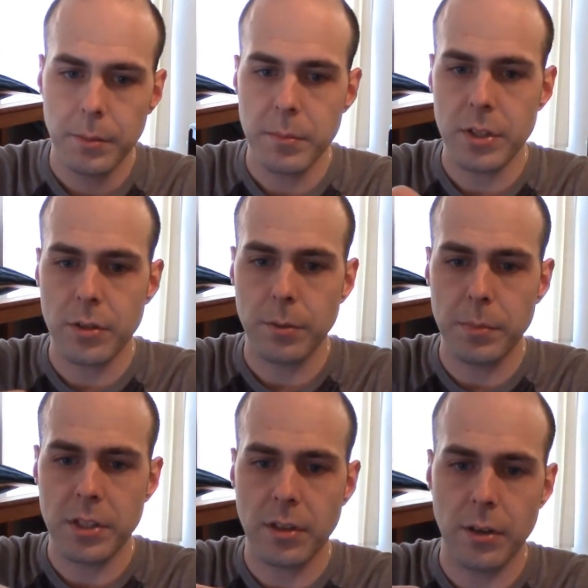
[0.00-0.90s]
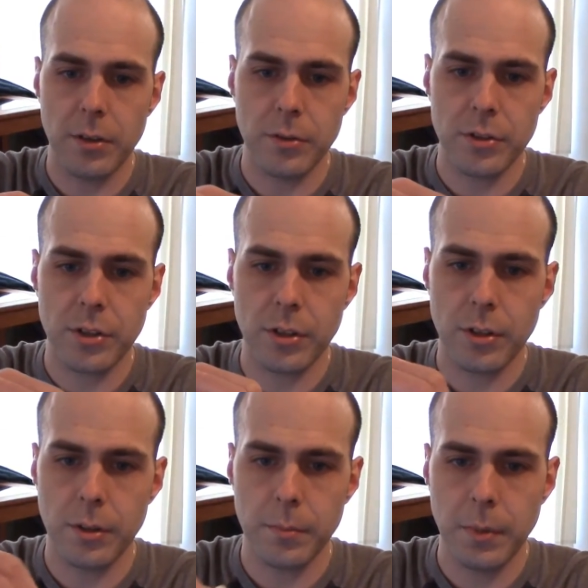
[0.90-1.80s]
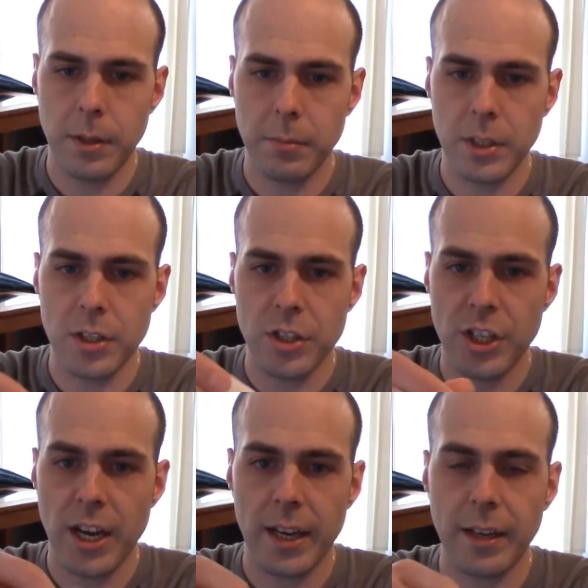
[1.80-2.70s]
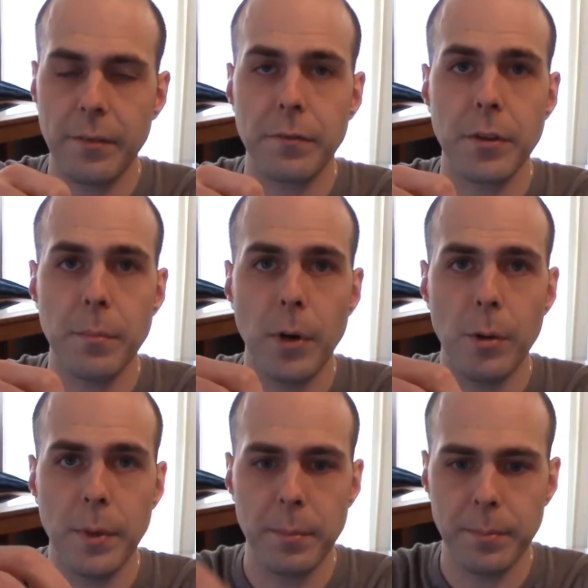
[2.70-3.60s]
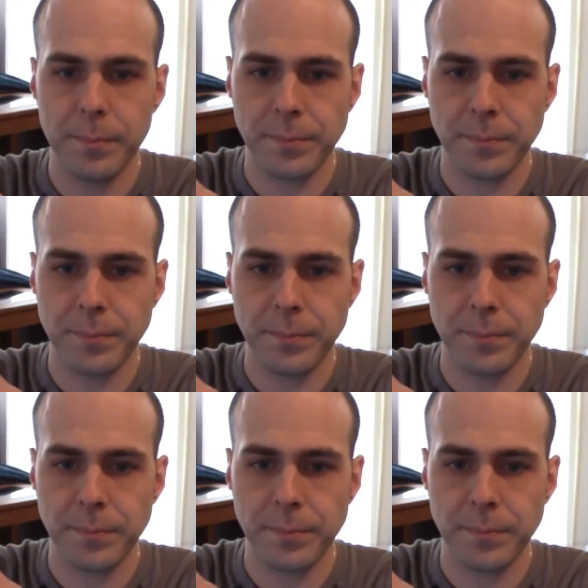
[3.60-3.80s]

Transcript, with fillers: Mr. Bassardo's term. I'm going to jack it for the moment.